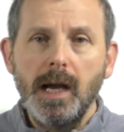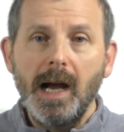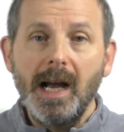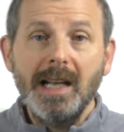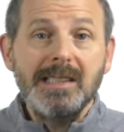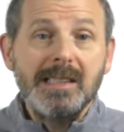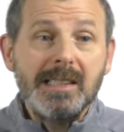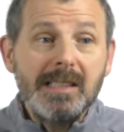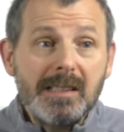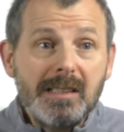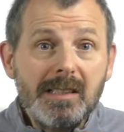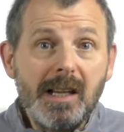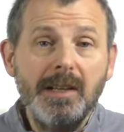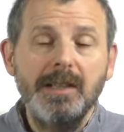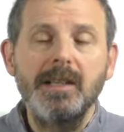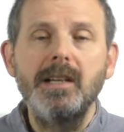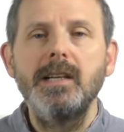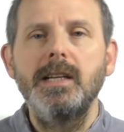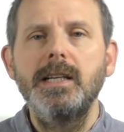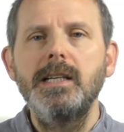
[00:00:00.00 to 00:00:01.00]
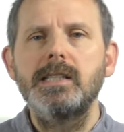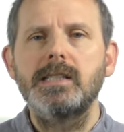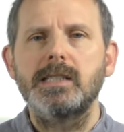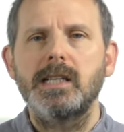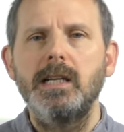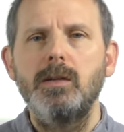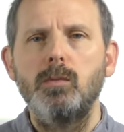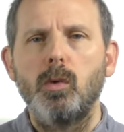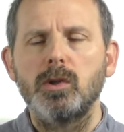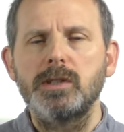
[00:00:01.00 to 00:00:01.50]
and suddenly
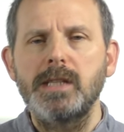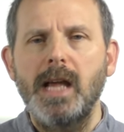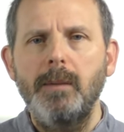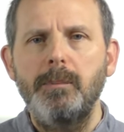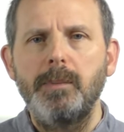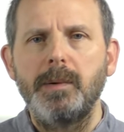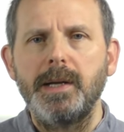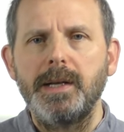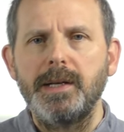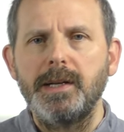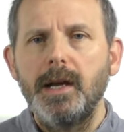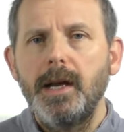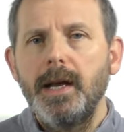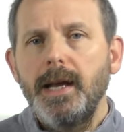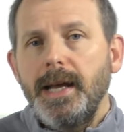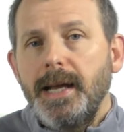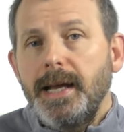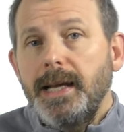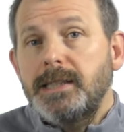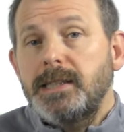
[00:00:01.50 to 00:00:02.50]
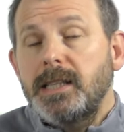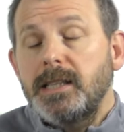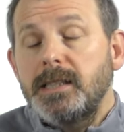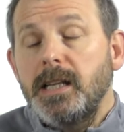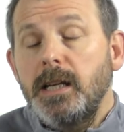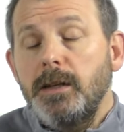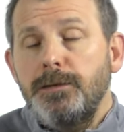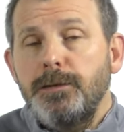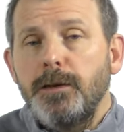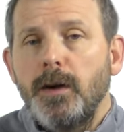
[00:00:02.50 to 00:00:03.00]
see what's happening. It's as
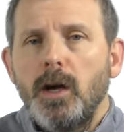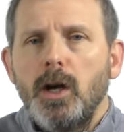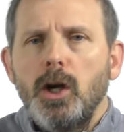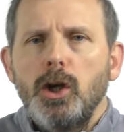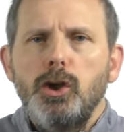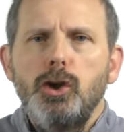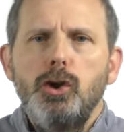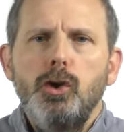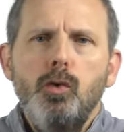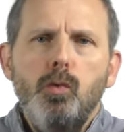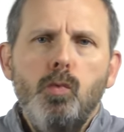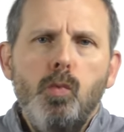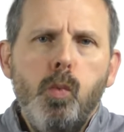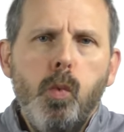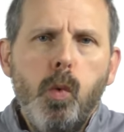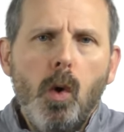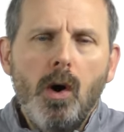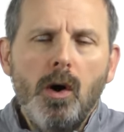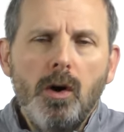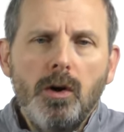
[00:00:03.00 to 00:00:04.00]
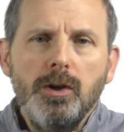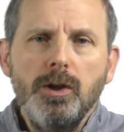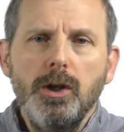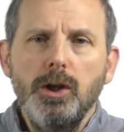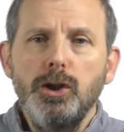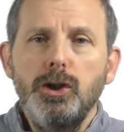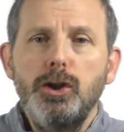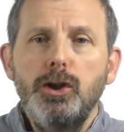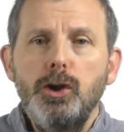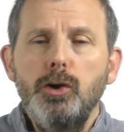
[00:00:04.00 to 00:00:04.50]
if you
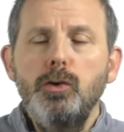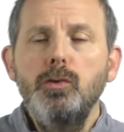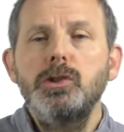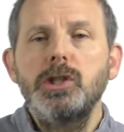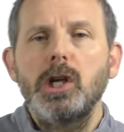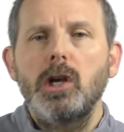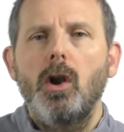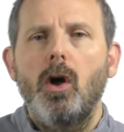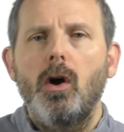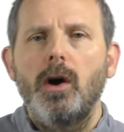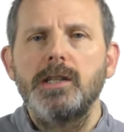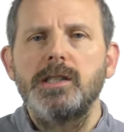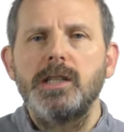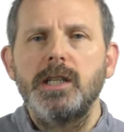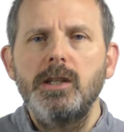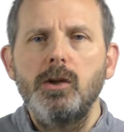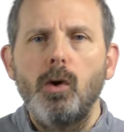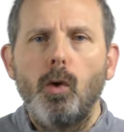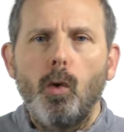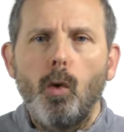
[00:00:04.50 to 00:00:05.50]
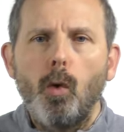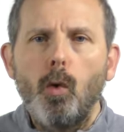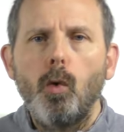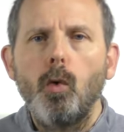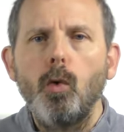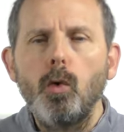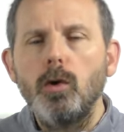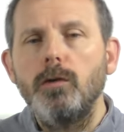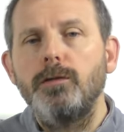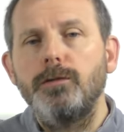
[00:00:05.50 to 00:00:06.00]
weren't utilizing
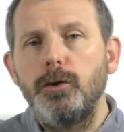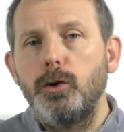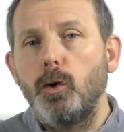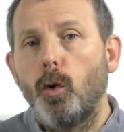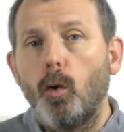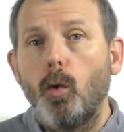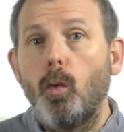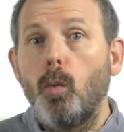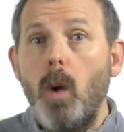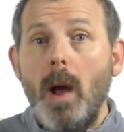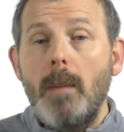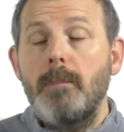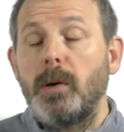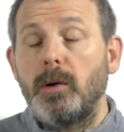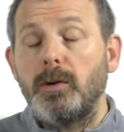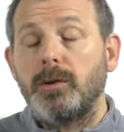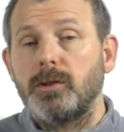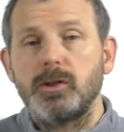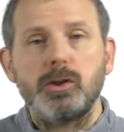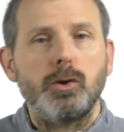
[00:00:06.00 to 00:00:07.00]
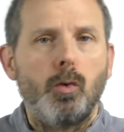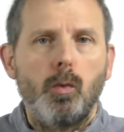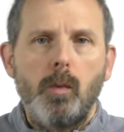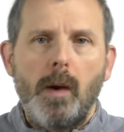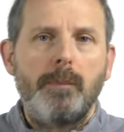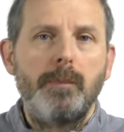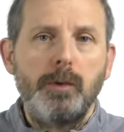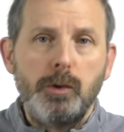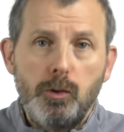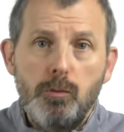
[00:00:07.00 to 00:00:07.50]
all of your weapons. You
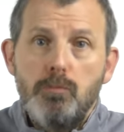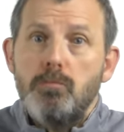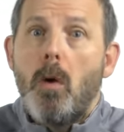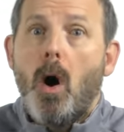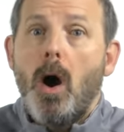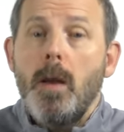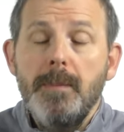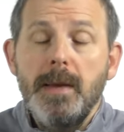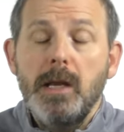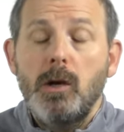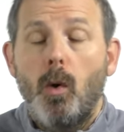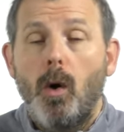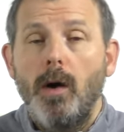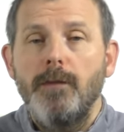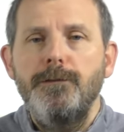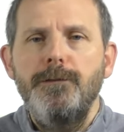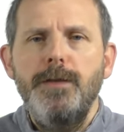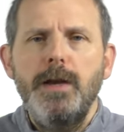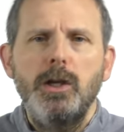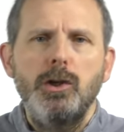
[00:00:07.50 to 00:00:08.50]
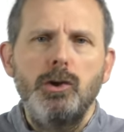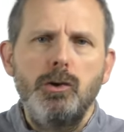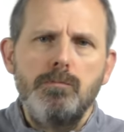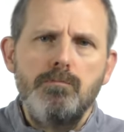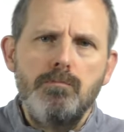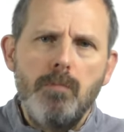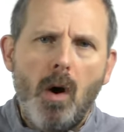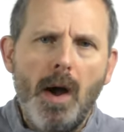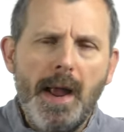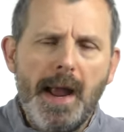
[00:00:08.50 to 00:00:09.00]
might be quite fit, you
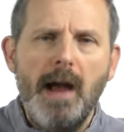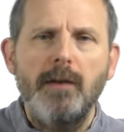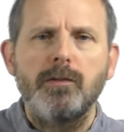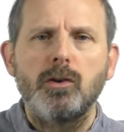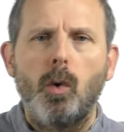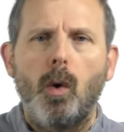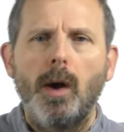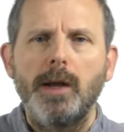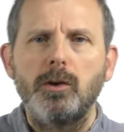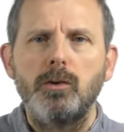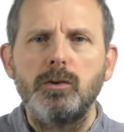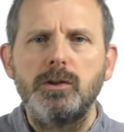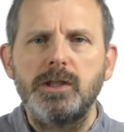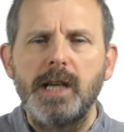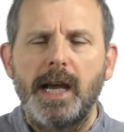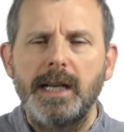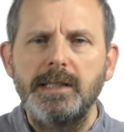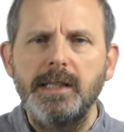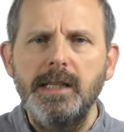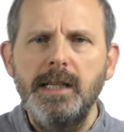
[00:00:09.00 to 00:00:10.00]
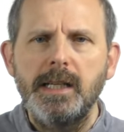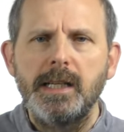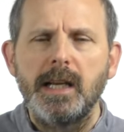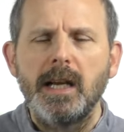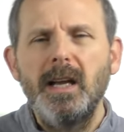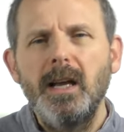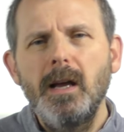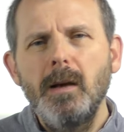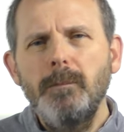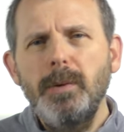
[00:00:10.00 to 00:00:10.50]
might have quite good technique,
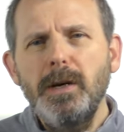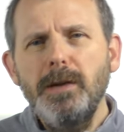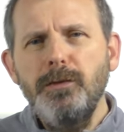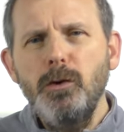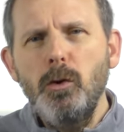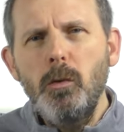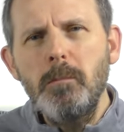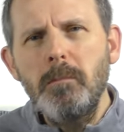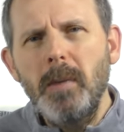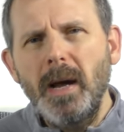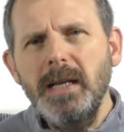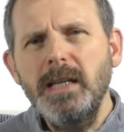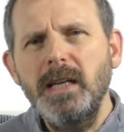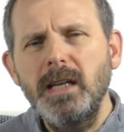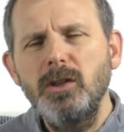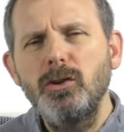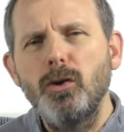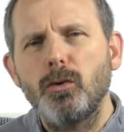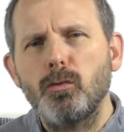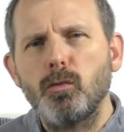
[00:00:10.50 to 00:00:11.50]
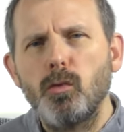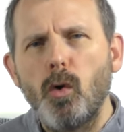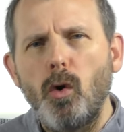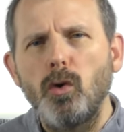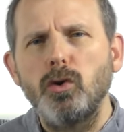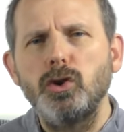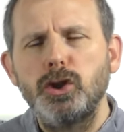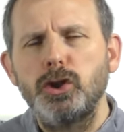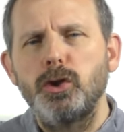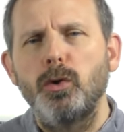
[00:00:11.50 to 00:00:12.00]
but if you're making the
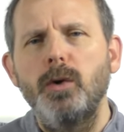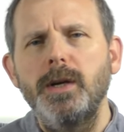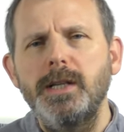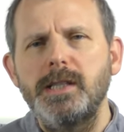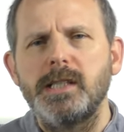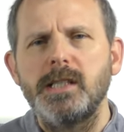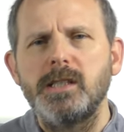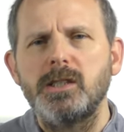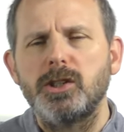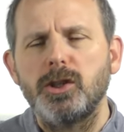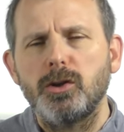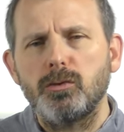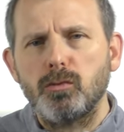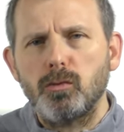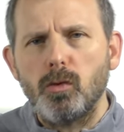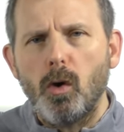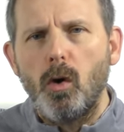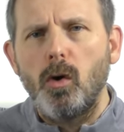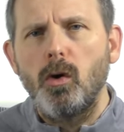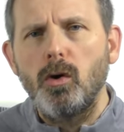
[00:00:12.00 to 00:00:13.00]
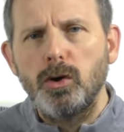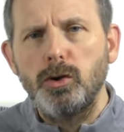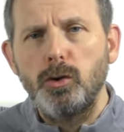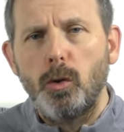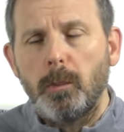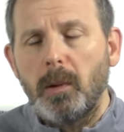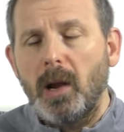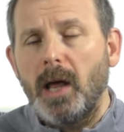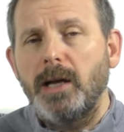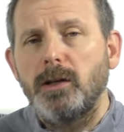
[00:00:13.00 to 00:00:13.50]
wrong choices,
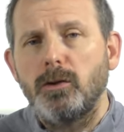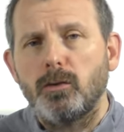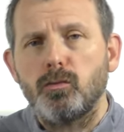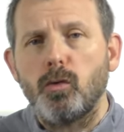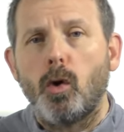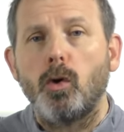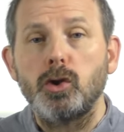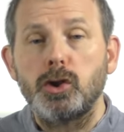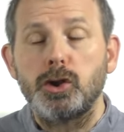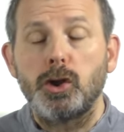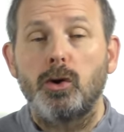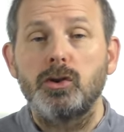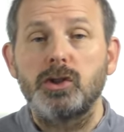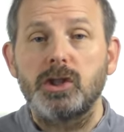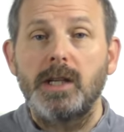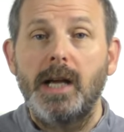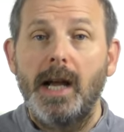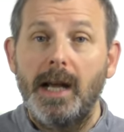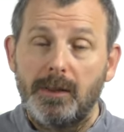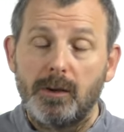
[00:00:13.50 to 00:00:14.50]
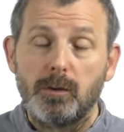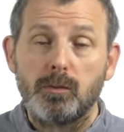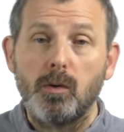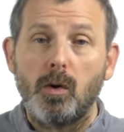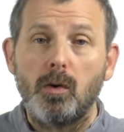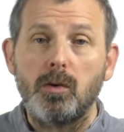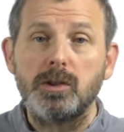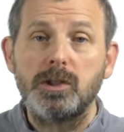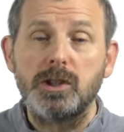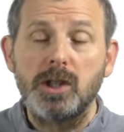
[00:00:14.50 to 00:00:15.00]
you're playing the wrong shots at the
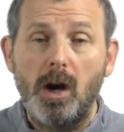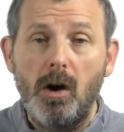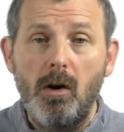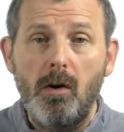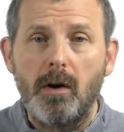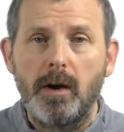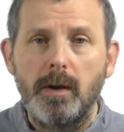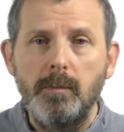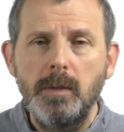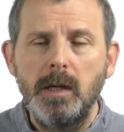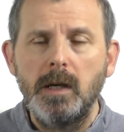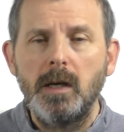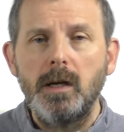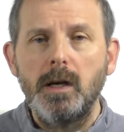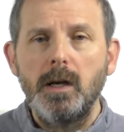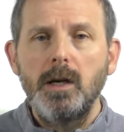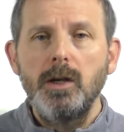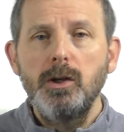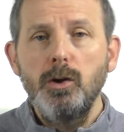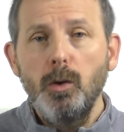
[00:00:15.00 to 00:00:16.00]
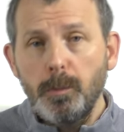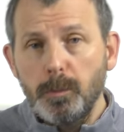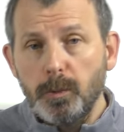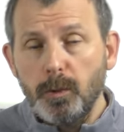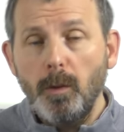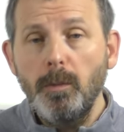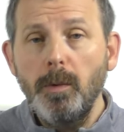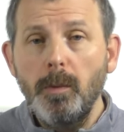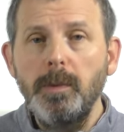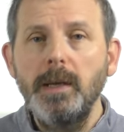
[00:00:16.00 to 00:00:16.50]
wrong time, you're
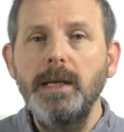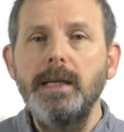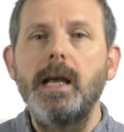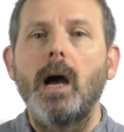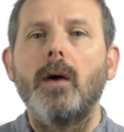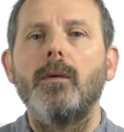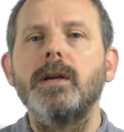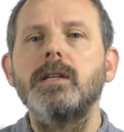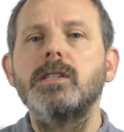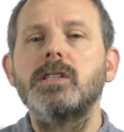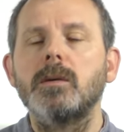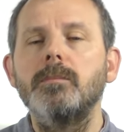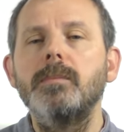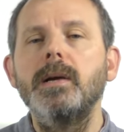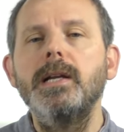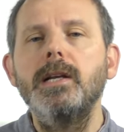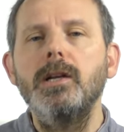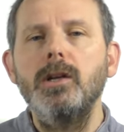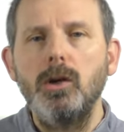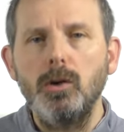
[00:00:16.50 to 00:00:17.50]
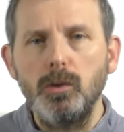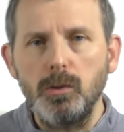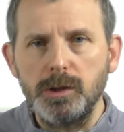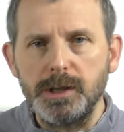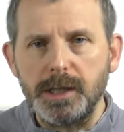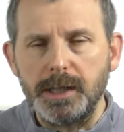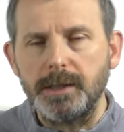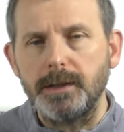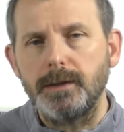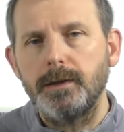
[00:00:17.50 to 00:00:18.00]
probably going to be
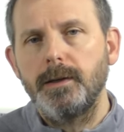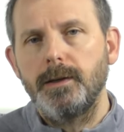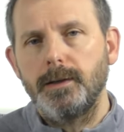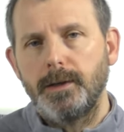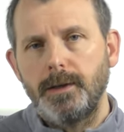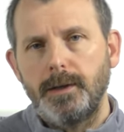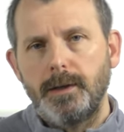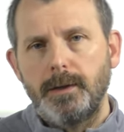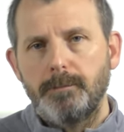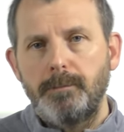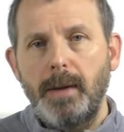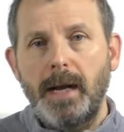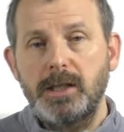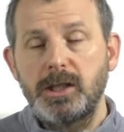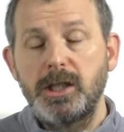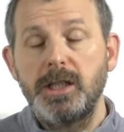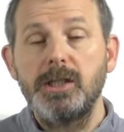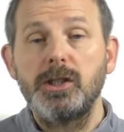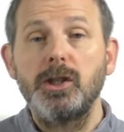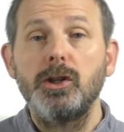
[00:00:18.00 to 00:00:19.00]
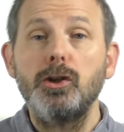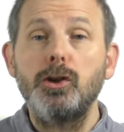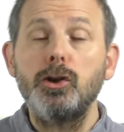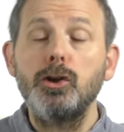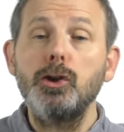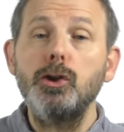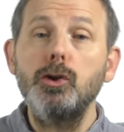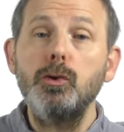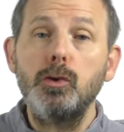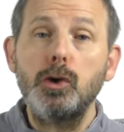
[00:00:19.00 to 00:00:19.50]
losing matches
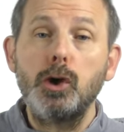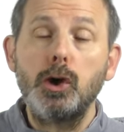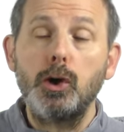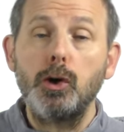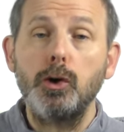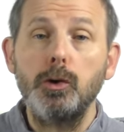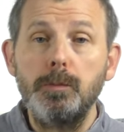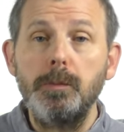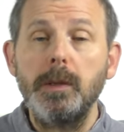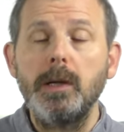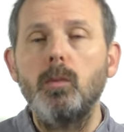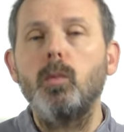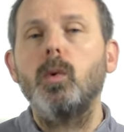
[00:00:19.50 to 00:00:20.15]
that you could be